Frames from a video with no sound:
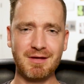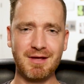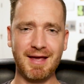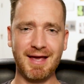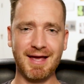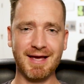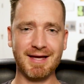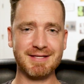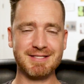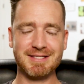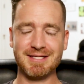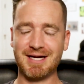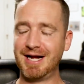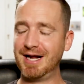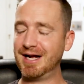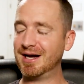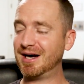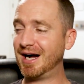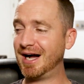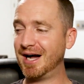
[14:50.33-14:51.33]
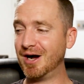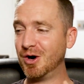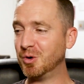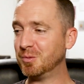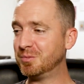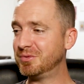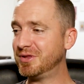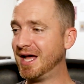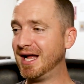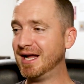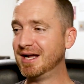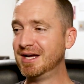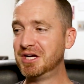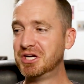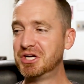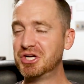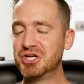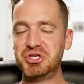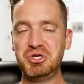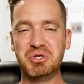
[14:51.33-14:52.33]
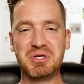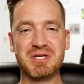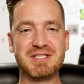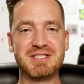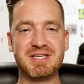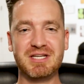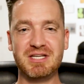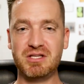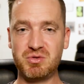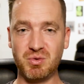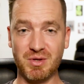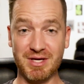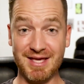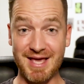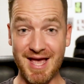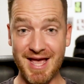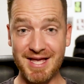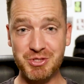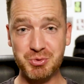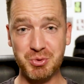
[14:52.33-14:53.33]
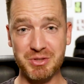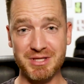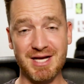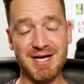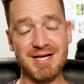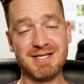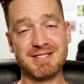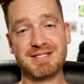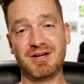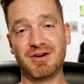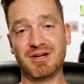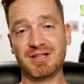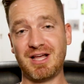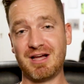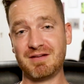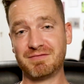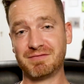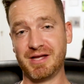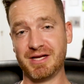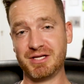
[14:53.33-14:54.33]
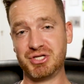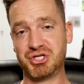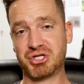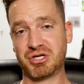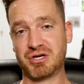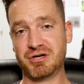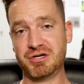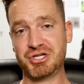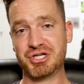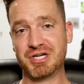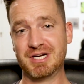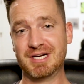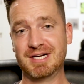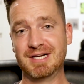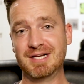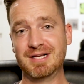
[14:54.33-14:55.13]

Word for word: And I, I hope that you continue to engage with us here at Lifeline Church